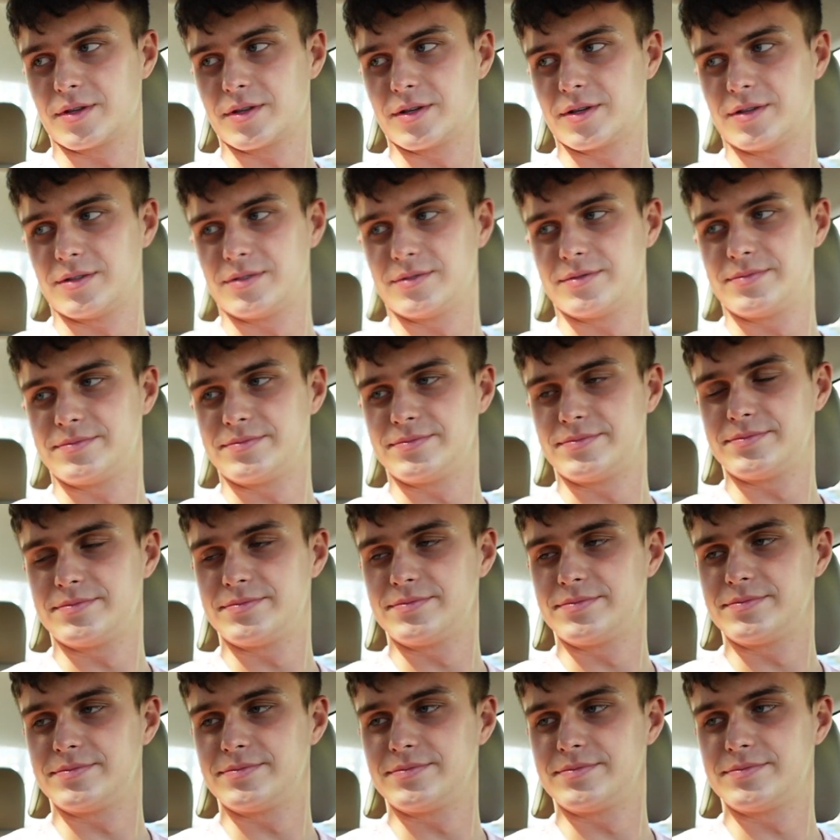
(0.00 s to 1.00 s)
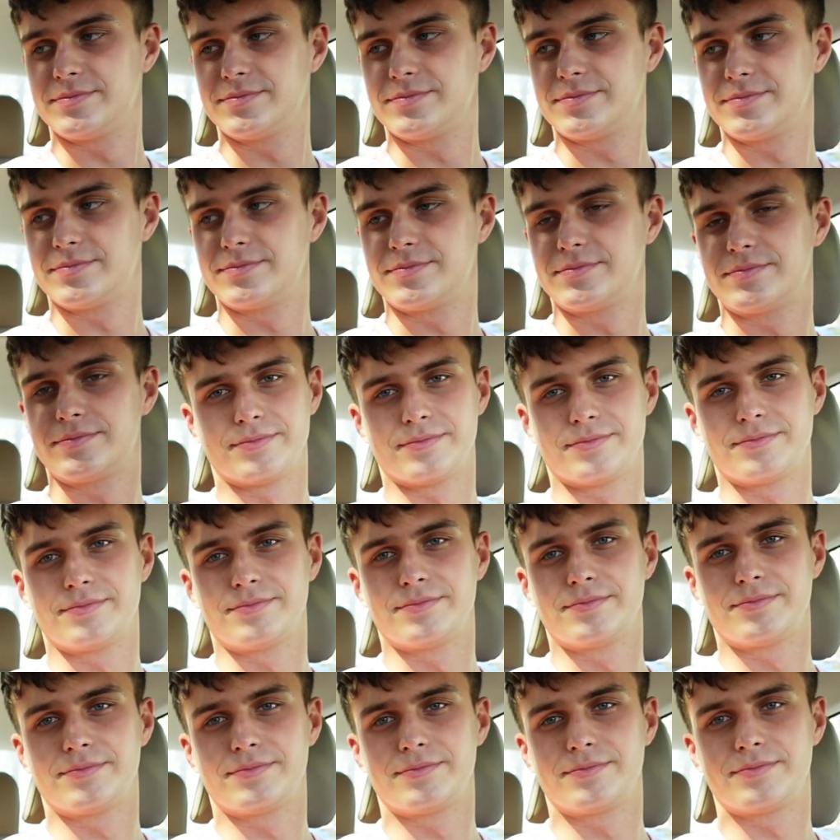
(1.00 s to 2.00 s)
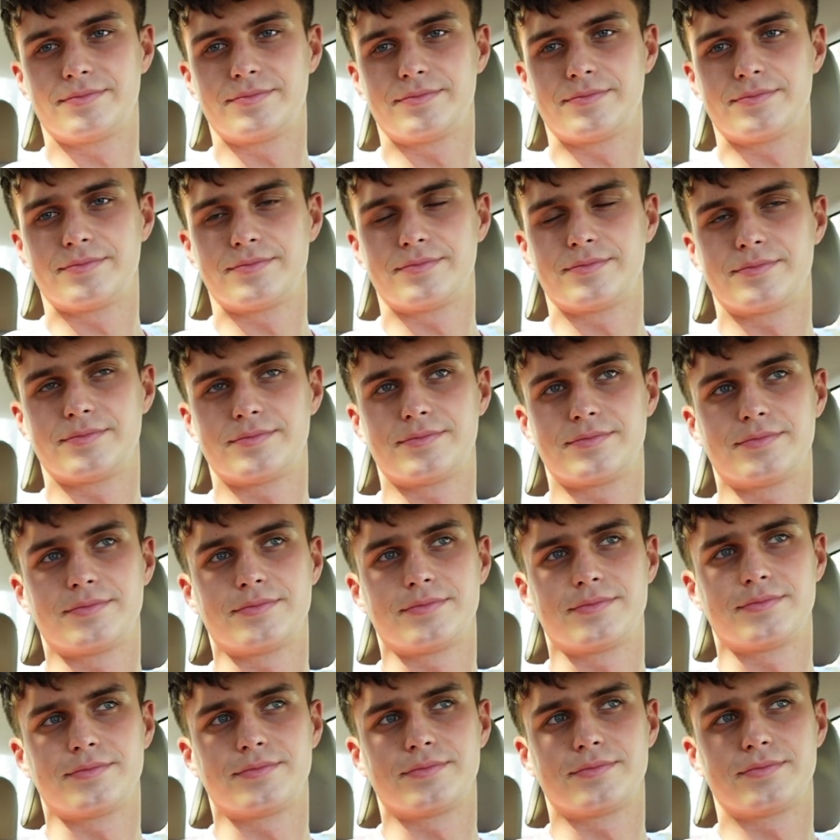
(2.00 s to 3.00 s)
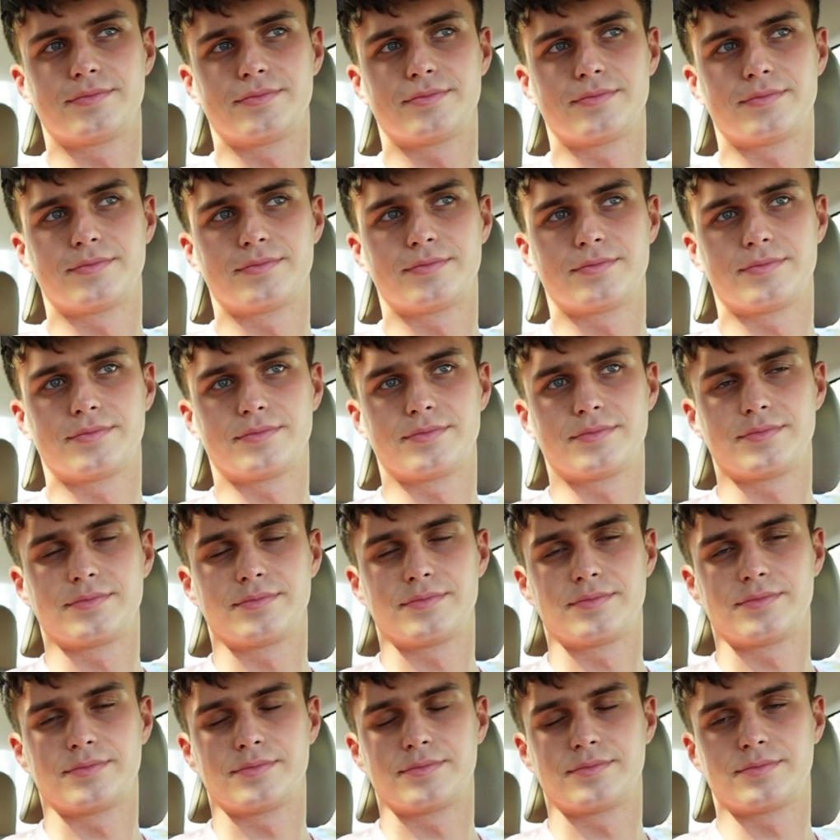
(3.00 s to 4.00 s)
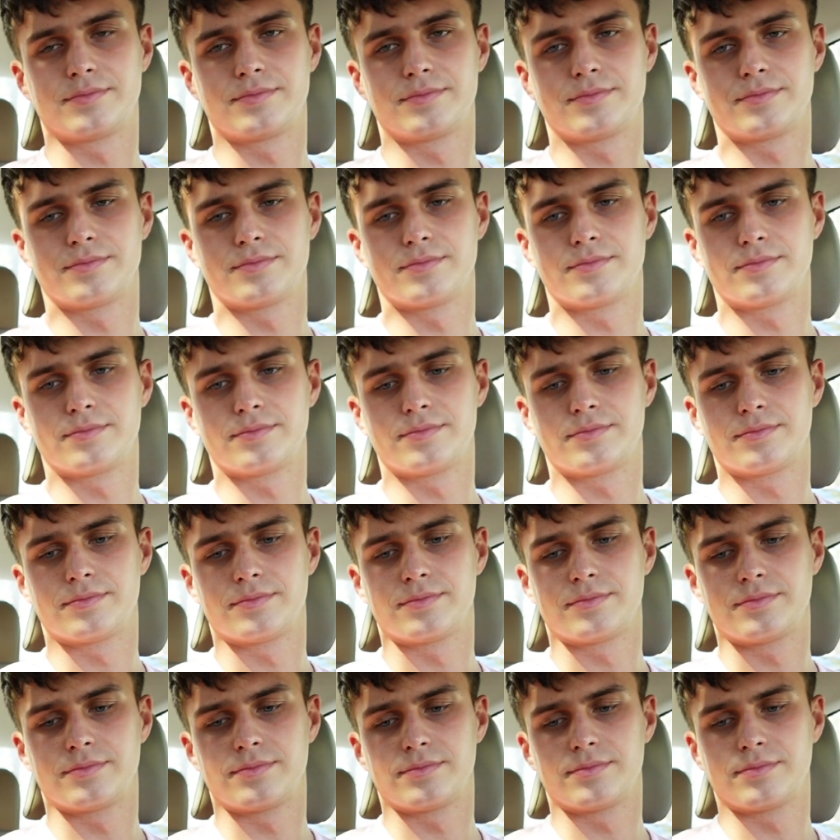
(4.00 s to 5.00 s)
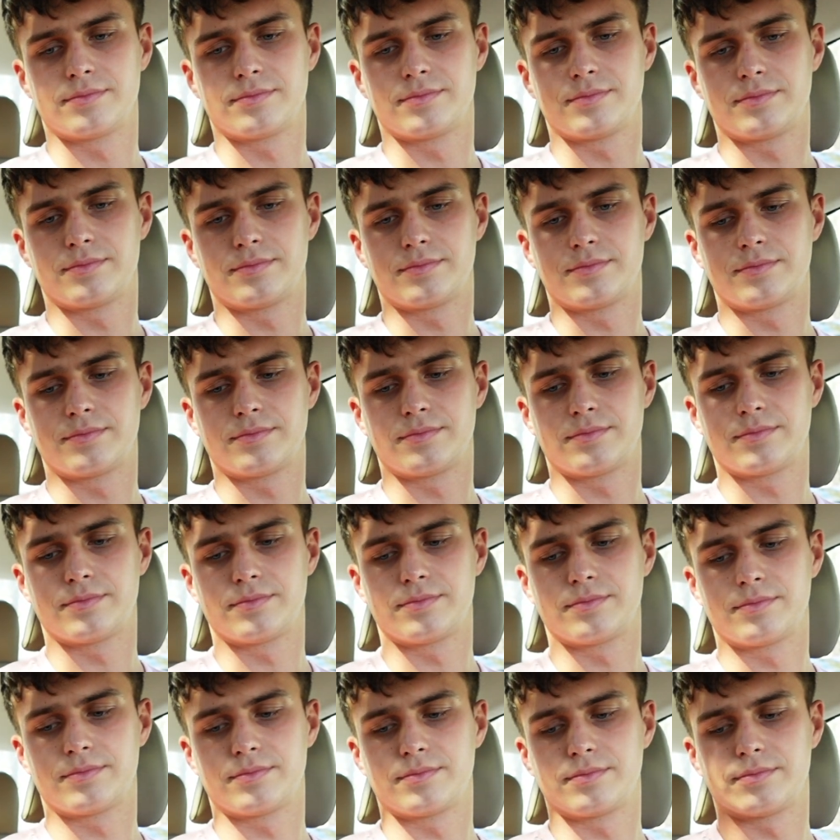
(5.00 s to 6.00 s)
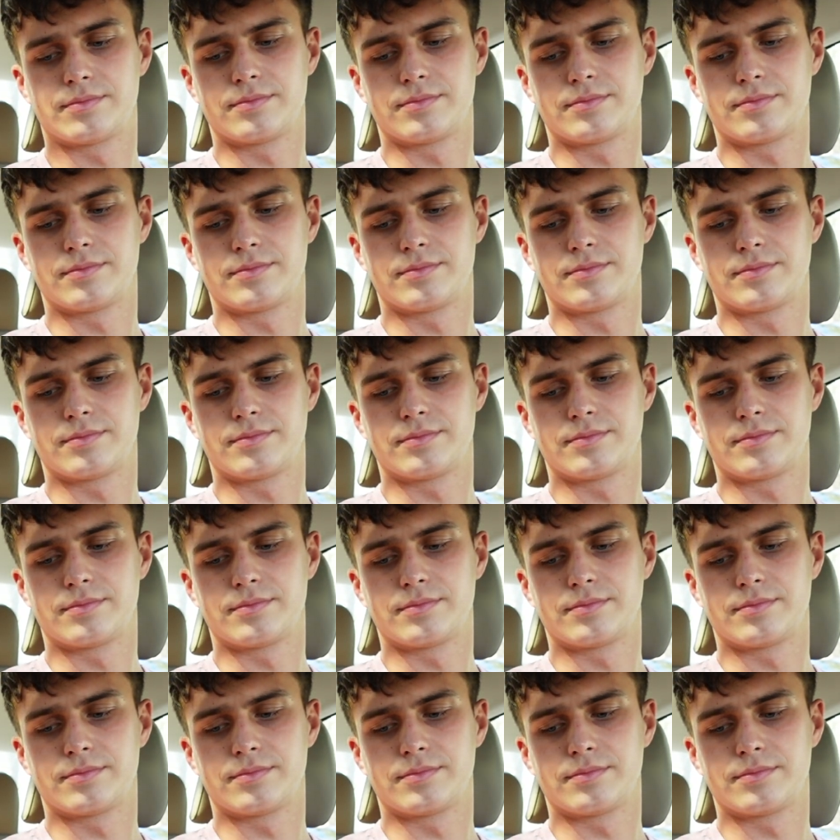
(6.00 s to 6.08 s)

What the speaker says: No words are spoken by the person on screen.